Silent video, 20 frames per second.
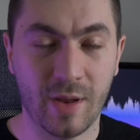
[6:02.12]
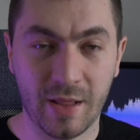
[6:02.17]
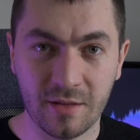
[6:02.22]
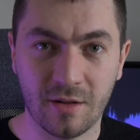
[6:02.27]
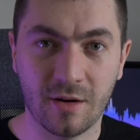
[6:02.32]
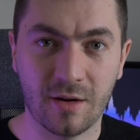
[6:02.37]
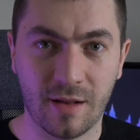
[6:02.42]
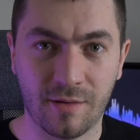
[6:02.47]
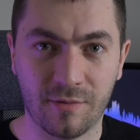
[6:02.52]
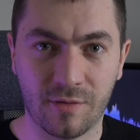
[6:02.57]

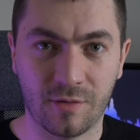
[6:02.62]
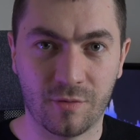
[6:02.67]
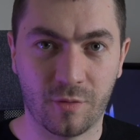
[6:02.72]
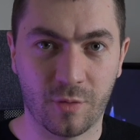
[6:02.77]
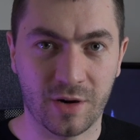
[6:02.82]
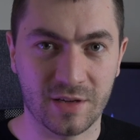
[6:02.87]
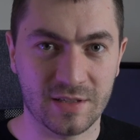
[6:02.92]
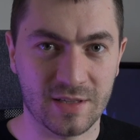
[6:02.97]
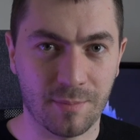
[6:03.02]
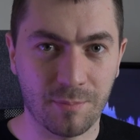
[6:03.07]
Blender level,
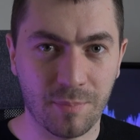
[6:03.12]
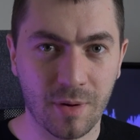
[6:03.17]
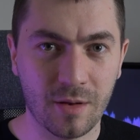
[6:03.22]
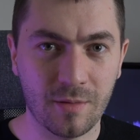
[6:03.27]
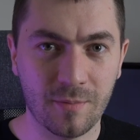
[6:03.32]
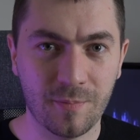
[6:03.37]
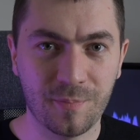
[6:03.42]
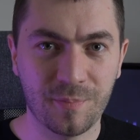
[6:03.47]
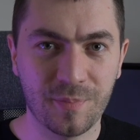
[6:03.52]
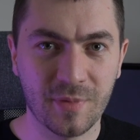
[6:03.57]
for
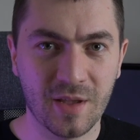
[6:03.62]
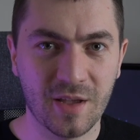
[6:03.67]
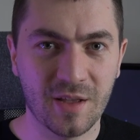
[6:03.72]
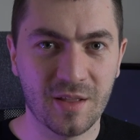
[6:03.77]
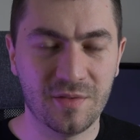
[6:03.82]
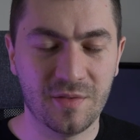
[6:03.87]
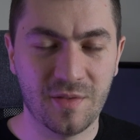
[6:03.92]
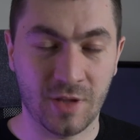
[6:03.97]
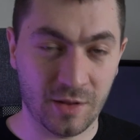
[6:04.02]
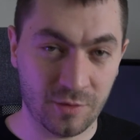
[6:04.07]
example,
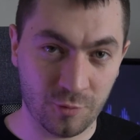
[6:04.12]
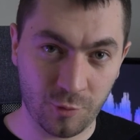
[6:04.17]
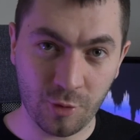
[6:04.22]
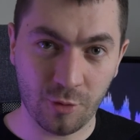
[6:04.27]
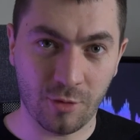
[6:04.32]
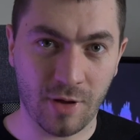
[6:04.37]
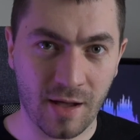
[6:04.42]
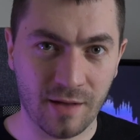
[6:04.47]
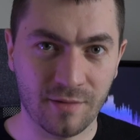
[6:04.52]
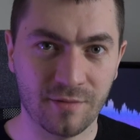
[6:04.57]
then
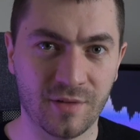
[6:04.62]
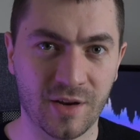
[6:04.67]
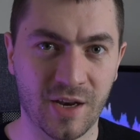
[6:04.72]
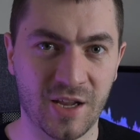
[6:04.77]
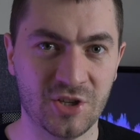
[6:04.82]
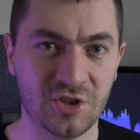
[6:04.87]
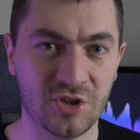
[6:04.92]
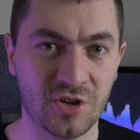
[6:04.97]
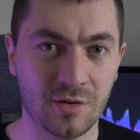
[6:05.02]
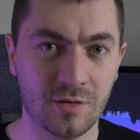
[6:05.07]
we'll have an
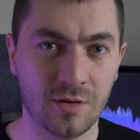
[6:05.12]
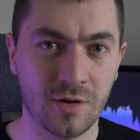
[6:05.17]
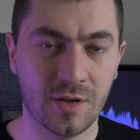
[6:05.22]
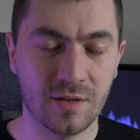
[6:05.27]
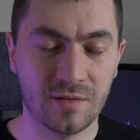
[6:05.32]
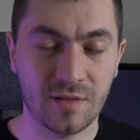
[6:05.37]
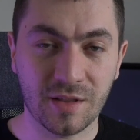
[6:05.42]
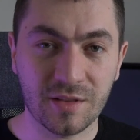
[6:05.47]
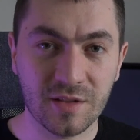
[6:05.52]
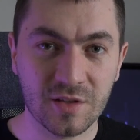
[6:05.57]
engine
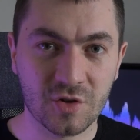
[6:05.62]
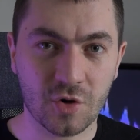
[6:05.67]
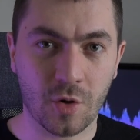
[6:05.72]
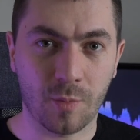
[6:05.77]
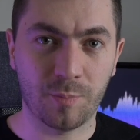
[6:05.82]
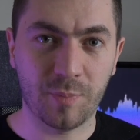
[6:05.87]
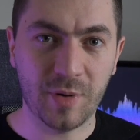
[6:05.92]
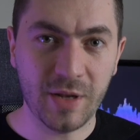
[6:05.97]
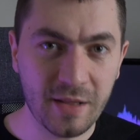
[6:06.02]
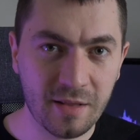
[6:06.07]
that is
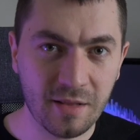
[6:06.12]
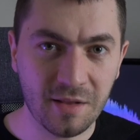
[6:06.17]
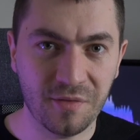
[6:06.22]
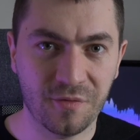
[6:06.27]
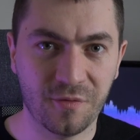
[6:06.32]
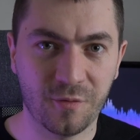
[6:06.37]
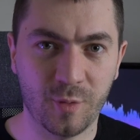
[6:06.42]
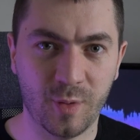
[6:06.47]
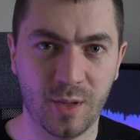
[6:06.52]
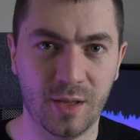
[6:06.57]
completely
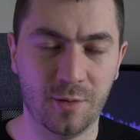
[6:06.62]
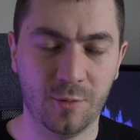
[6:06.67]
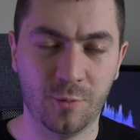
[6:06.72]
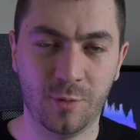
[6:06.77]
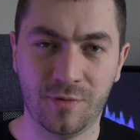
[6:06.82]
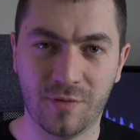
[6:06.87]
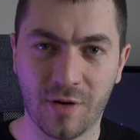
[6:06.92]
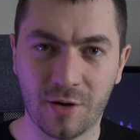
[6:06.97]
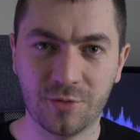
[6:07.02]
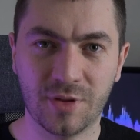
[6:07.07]
free
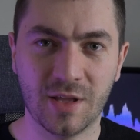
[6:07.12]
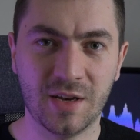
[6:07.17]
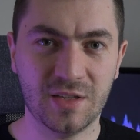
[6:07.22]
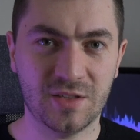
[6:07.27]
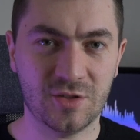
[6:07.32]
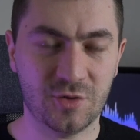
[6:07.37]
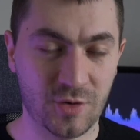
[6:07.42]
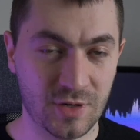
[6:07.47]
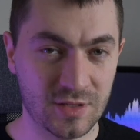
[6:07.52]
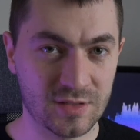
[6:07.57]
without any
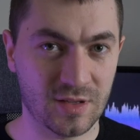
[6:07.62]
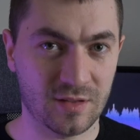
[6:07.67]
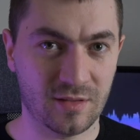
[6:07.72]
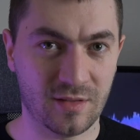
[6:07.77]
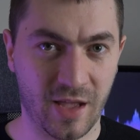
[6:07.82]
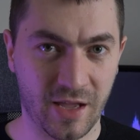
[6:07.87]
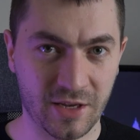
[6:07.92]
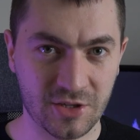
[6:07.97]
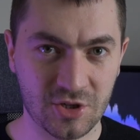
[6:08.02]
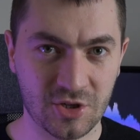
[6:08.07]
strings
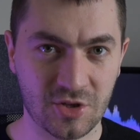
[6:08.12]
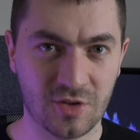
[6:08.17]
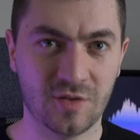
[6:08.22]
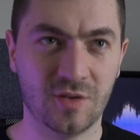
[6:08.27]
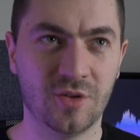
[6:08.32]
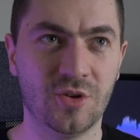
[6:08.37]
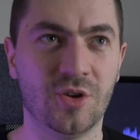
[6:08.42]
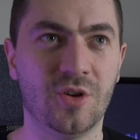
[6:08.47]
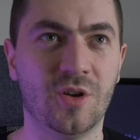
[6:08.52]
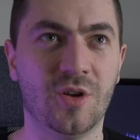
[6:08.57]
attached
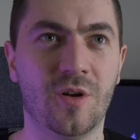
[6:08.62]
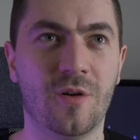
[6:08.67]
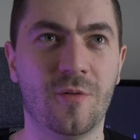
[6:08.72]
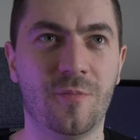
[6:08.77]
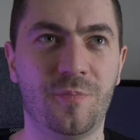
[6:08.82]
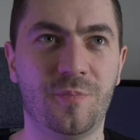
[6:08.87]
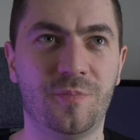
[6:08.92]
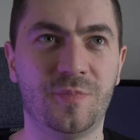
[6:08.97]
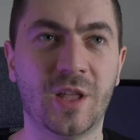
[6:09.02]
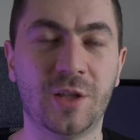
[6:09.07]

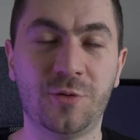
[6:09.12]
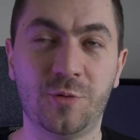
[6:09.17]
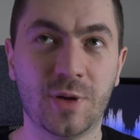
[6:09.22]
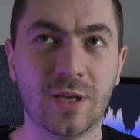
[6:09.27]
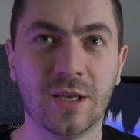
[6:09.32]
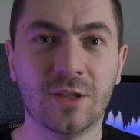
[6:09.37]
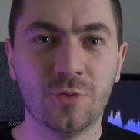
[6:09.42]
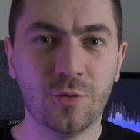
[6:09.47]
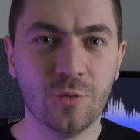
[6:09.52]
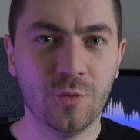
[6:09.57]
that we
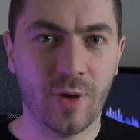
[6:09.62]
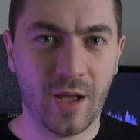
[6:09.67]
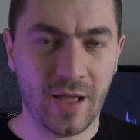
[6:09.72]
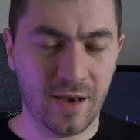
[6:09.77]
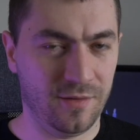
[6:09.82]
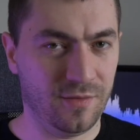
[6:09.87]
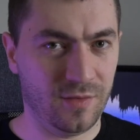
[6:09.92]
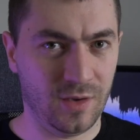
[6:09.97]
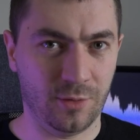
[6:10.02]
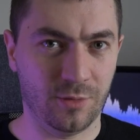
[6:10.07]
can do
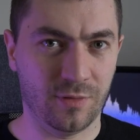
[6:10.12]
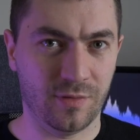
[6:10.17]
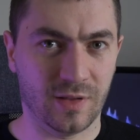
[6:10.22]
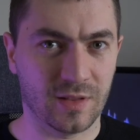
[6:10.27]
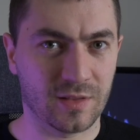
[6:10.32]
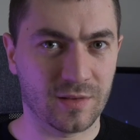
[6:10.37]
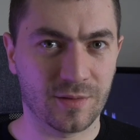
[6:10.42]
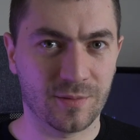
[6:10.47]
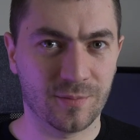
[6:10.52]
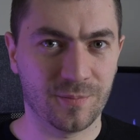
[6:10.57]
anything with
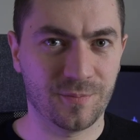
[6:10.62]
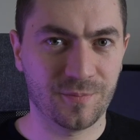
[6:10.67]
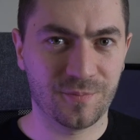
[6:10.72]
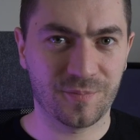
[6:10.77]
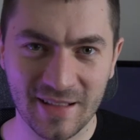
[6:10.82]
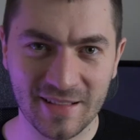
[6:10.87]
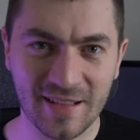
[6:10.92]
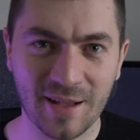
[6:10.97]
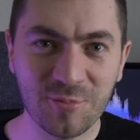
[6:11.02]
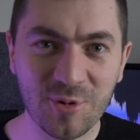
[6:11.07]
it.
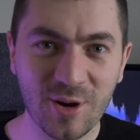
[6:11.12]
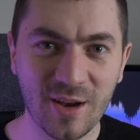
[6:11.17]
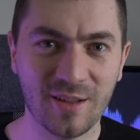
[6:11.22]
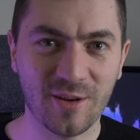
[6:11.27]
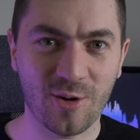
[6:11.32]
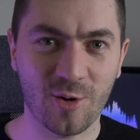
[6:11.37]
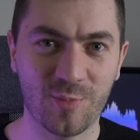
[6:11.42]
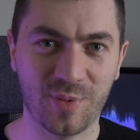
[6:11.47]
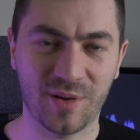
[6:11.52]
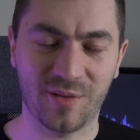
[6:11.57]
And I'm really
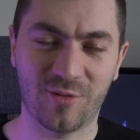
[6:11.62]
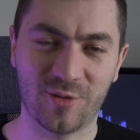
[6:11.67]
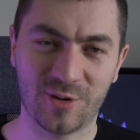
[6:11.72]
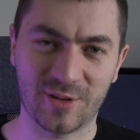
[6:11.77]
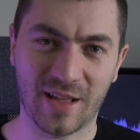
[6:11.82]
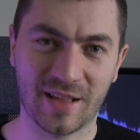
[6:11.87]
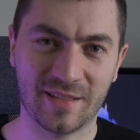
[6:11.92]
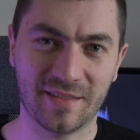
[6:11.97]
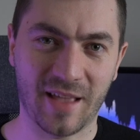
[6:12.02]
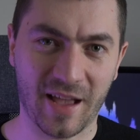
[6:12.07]
hoping for
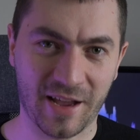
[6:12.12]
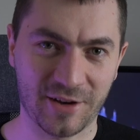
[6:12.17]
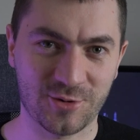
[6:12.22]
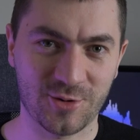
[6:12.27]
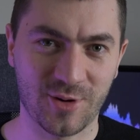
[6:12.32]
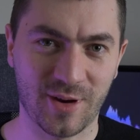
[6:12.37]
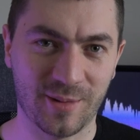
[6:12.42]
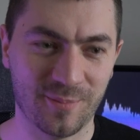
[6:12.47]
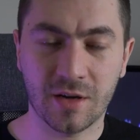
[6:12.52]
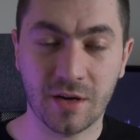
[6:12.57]
that
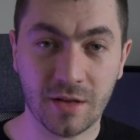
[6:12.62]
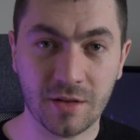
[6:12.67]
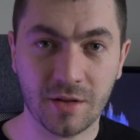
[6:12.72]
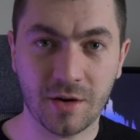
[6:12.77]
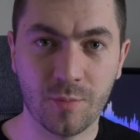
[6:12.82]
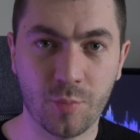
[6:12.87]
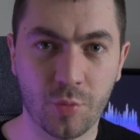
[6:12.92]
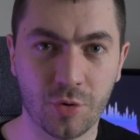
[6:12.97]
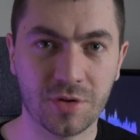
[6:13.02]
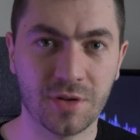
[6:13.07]
actually.
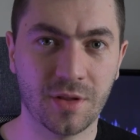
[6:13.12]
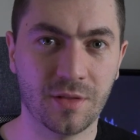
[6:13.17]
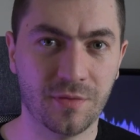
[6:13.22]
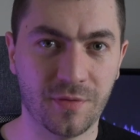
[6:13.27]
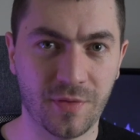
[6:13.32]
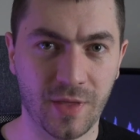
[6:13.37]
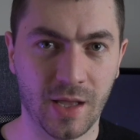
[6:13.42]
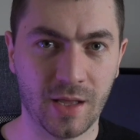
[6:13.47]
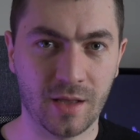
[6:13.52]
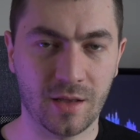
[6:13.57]
Another important
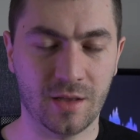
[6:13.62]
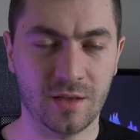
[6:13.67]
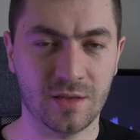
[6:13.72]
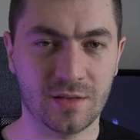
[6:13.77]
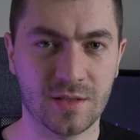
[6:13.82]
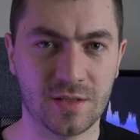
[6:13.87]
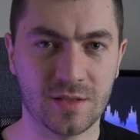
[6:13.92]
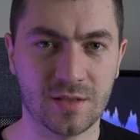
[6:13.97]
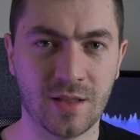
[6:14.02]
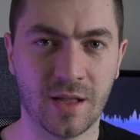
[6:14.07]
thing
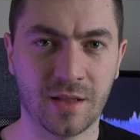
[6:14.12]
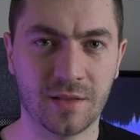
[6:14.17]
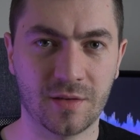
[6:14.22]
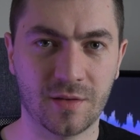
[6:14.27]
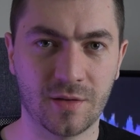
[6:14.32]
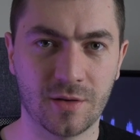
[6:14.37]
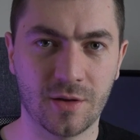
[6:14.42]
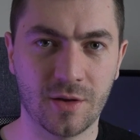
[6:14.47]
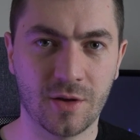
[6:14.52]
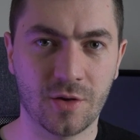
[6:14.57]
is
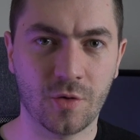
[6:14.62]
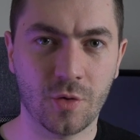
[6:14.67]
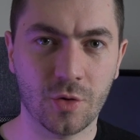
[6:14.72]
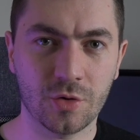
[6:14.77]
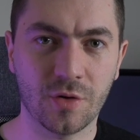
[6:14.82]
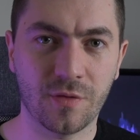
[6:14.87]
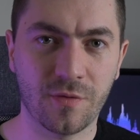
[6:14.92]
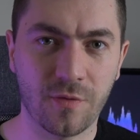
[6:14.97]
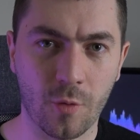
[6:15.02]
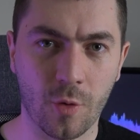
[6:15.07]
that
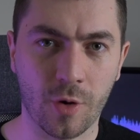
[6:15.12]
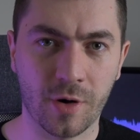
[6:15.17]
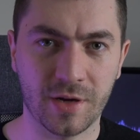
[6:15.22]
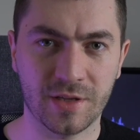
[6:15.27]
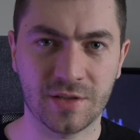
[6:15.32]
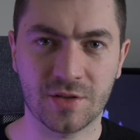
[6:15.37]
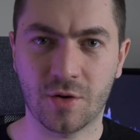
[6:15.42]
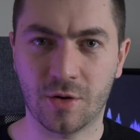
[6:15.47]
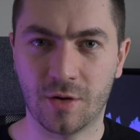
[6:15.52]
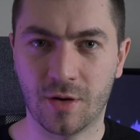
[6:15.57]
Godot 4
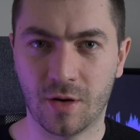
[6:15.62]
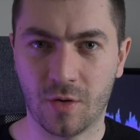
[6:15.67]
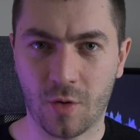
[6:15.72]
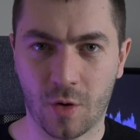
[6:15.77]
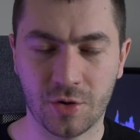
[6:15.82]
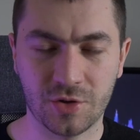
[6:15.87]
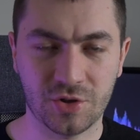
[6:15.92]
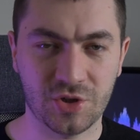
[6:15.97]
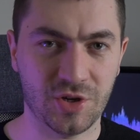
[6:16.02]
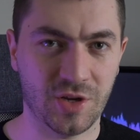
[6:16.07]
is gonna
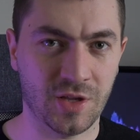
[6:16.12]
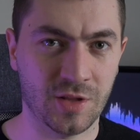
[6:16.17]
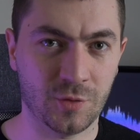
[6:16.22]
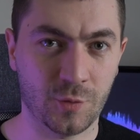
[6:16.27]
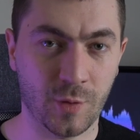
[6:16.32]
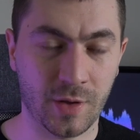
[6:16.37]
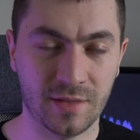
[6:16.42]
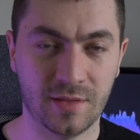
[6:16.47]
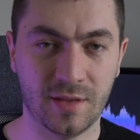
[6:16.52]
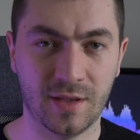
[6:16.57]
launch in
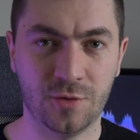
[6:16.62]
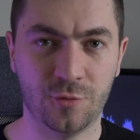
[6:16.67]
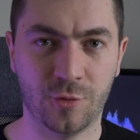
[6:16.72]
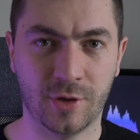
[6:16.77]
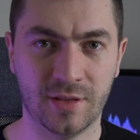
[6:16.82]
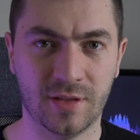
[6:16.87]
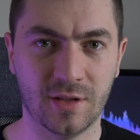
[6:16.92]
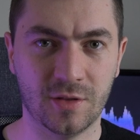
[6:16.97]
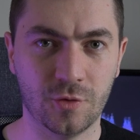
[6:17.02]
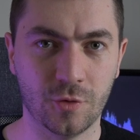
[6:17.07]

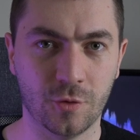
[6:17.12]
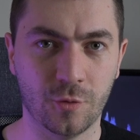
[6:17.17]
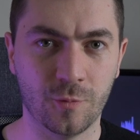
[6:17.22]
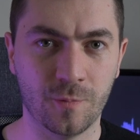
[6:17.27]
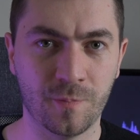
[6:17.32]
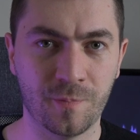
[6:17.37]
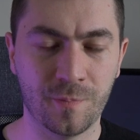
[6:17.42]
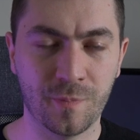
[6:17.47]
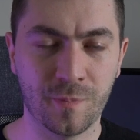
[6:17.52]
2022.